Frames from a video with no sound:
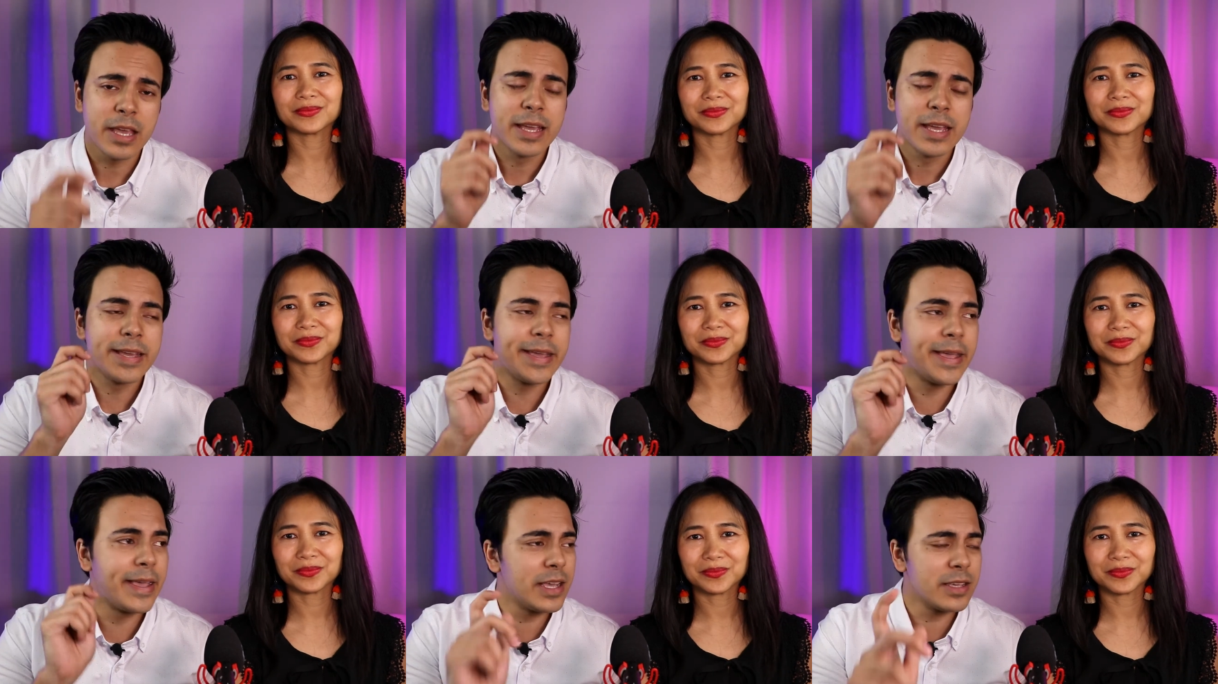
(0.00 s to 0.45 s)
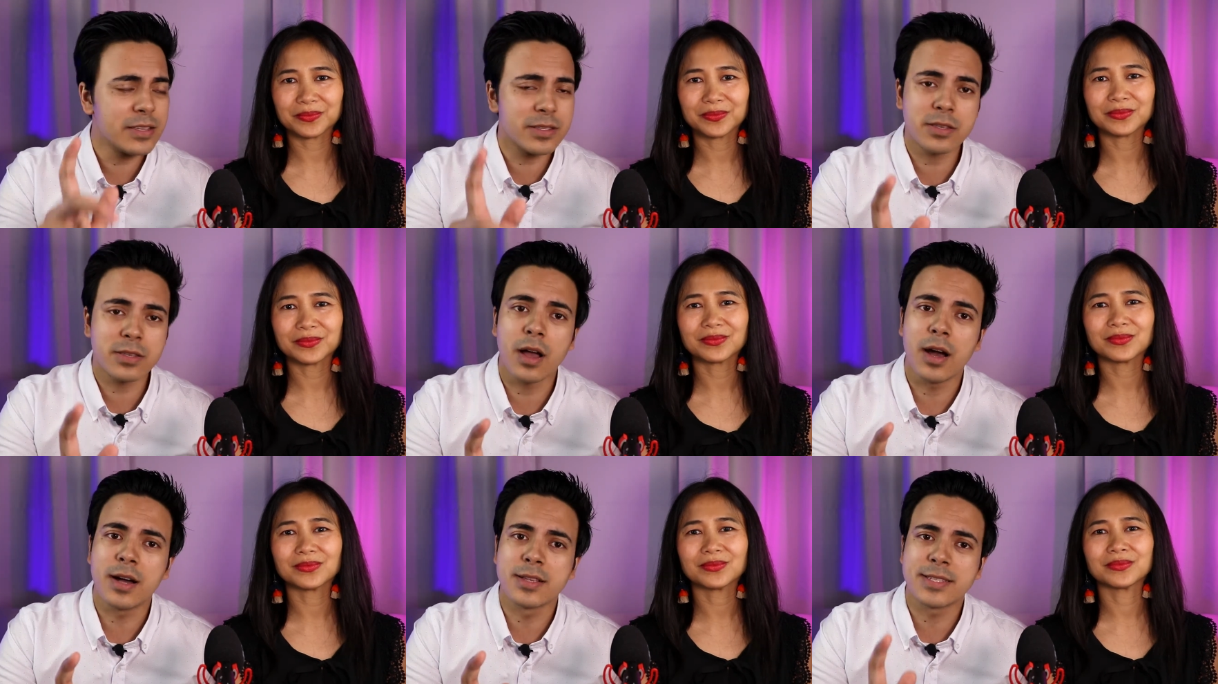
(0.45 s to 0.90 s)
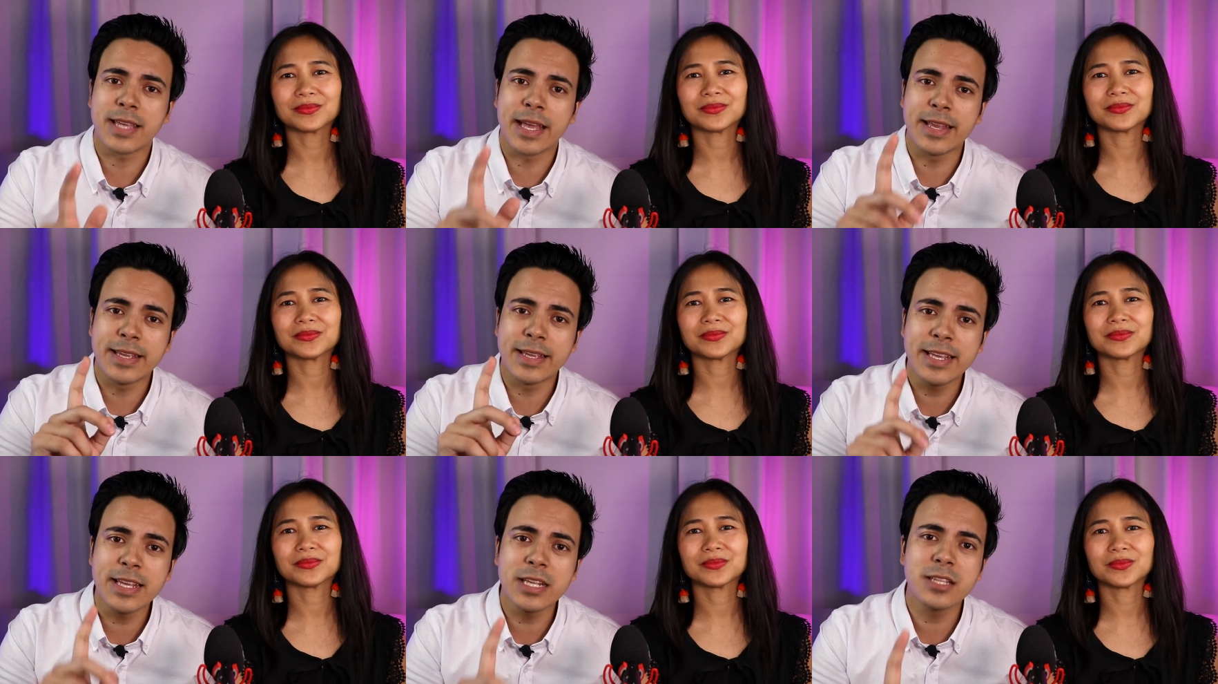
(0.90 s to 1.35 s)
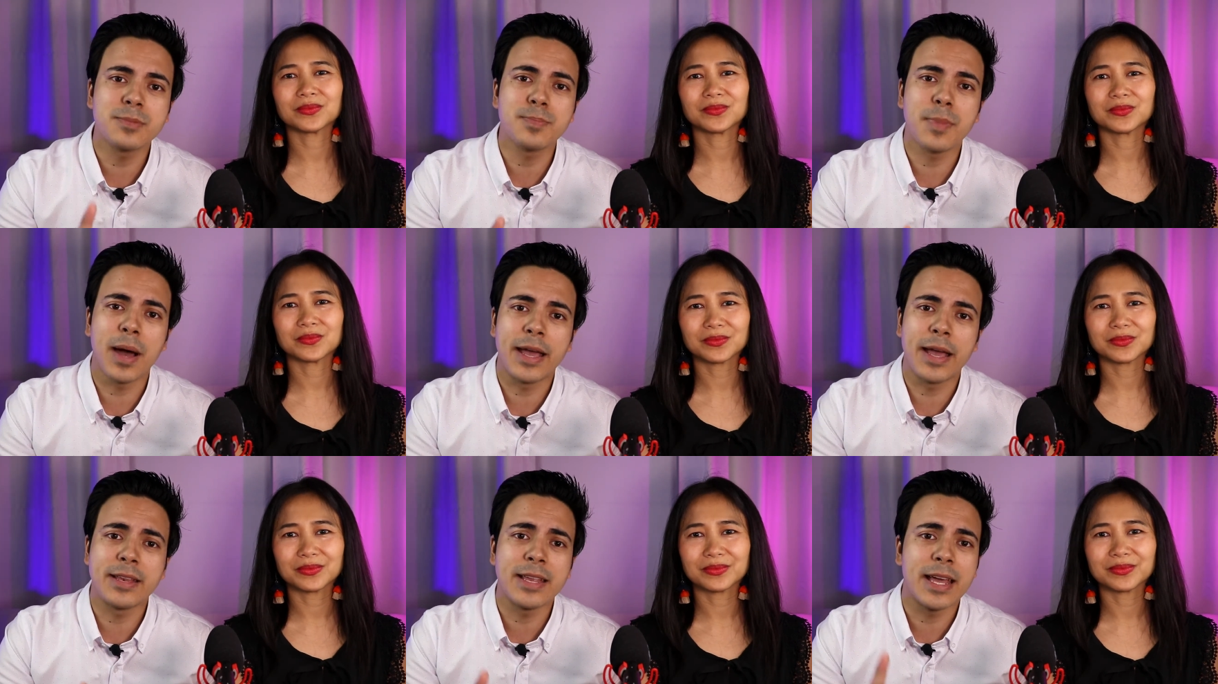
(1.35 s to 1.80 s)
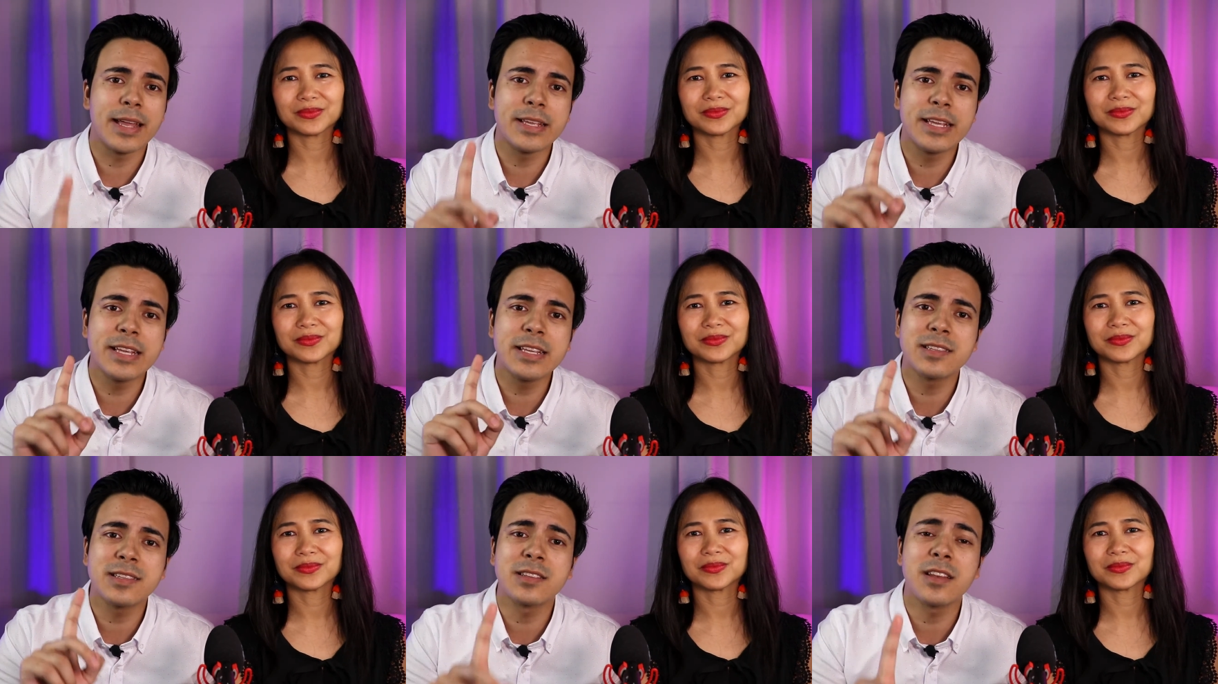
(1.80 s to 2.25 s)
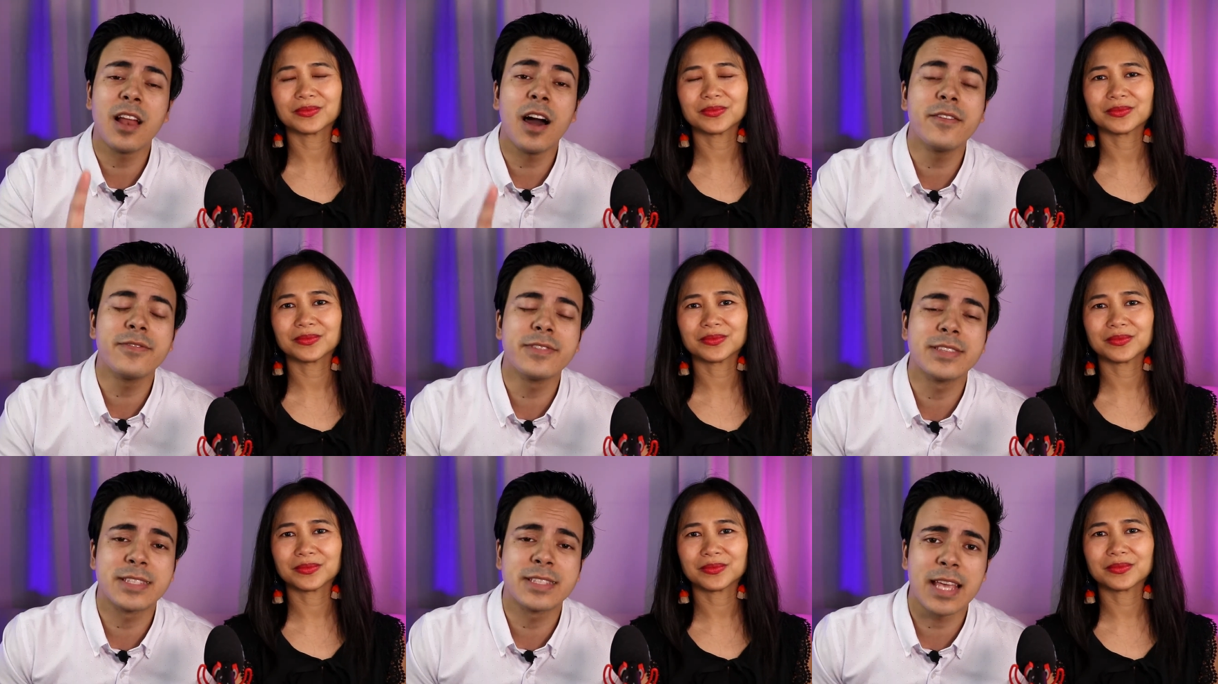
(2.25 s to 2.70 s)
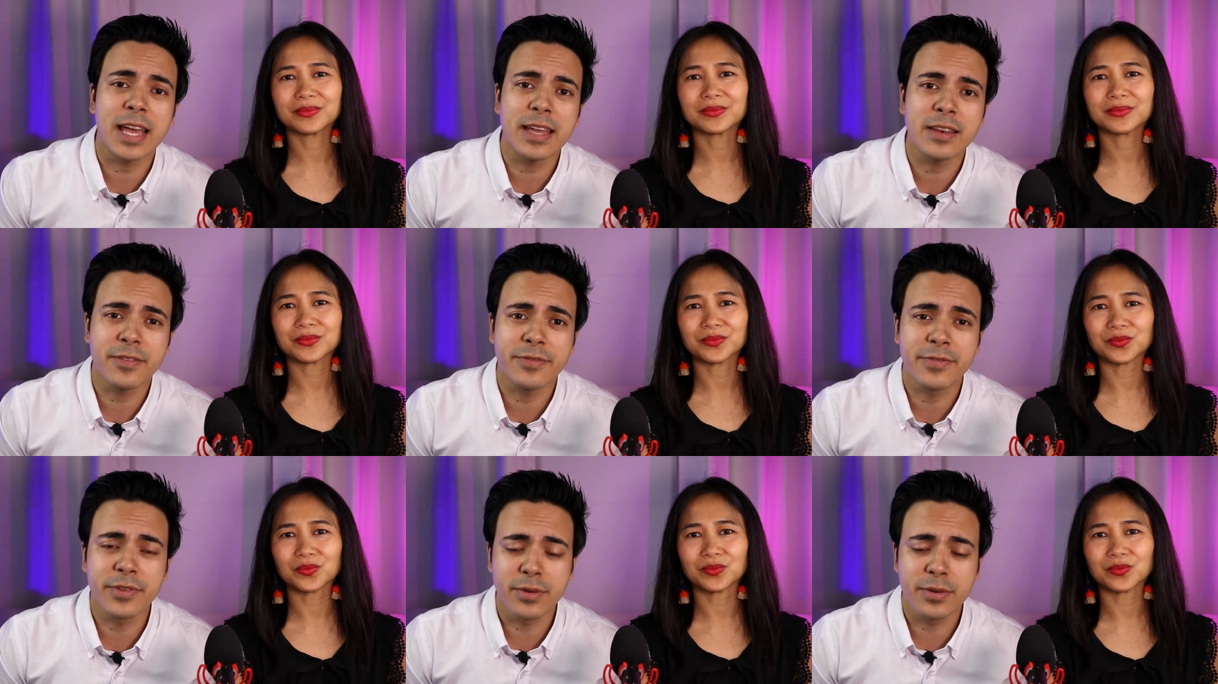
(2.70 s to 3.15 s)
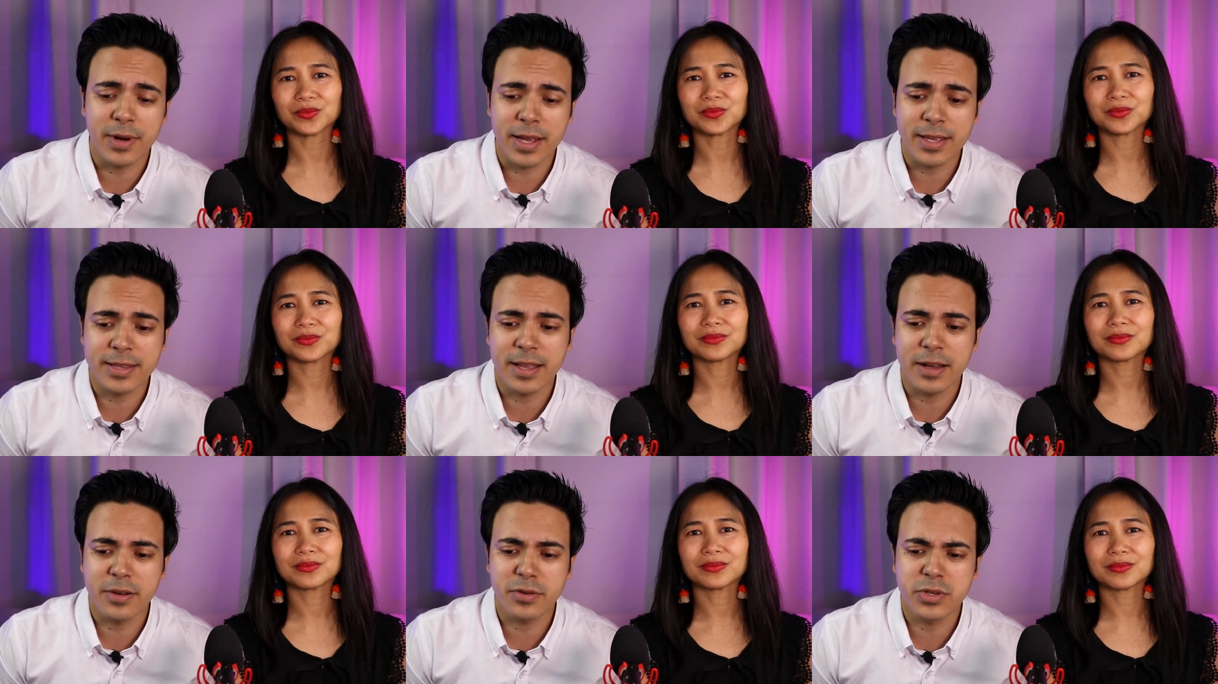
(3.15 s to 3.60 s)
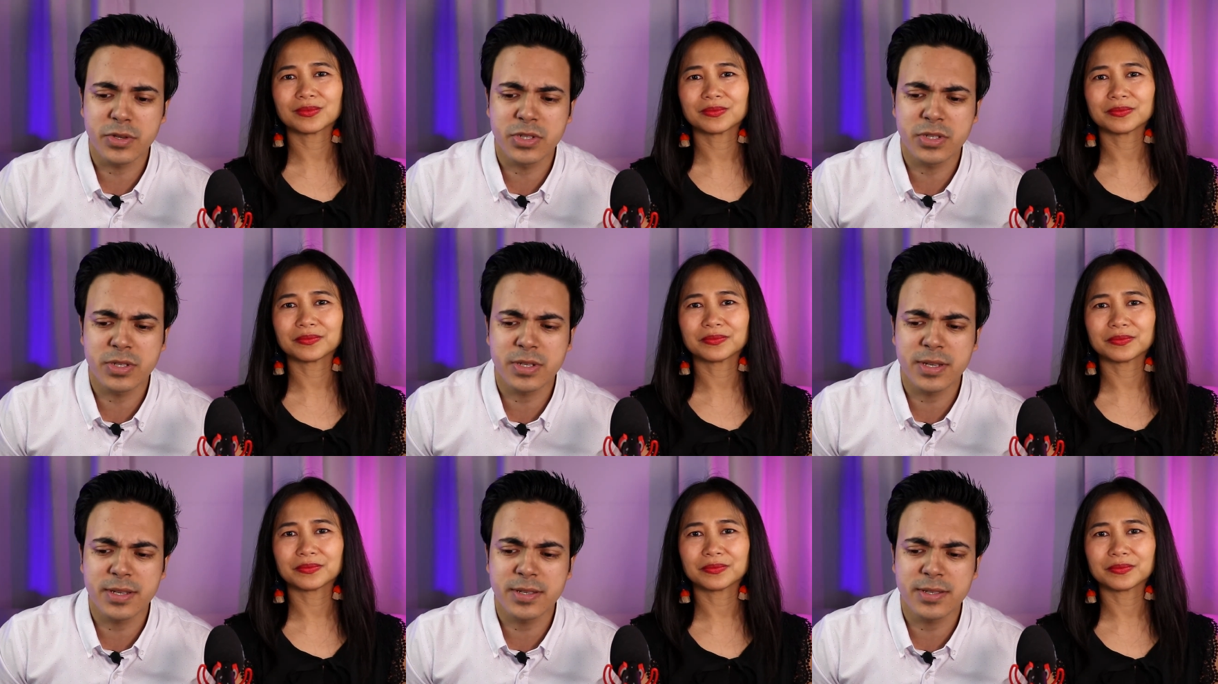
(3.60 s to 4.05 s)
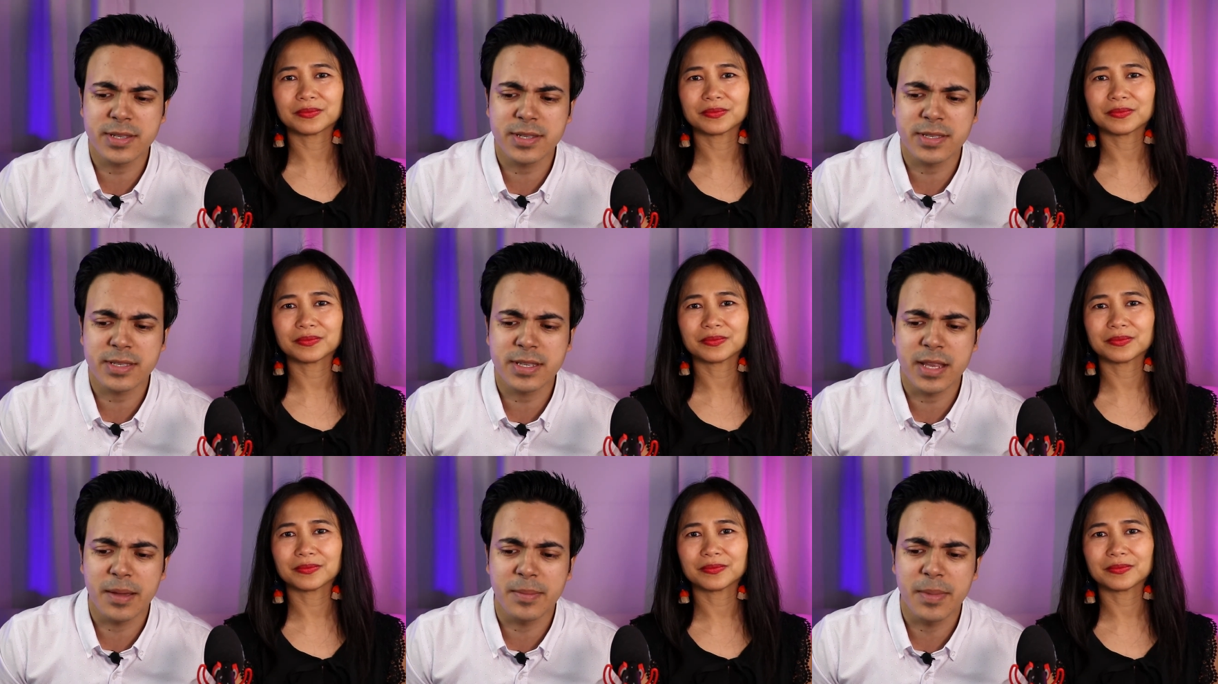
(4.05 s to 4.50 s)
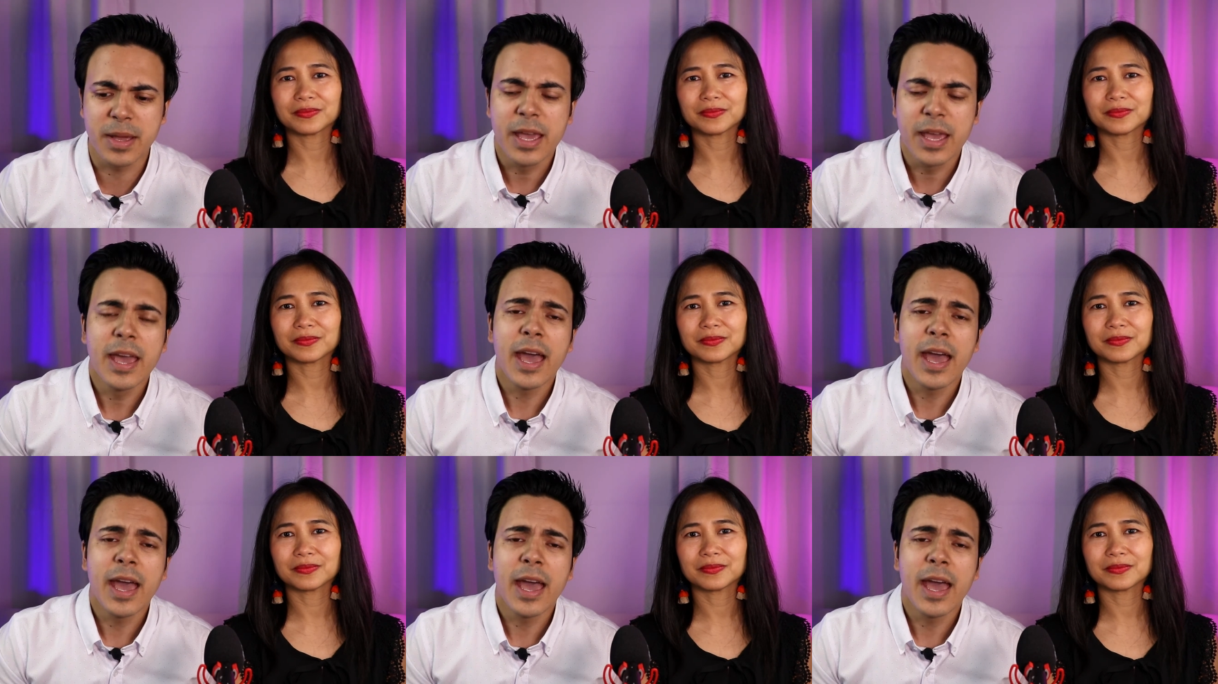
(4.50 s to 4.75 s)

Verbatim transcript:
Speaker 1: his thoughts and his mind and his love inside of you right now in Jesus' name.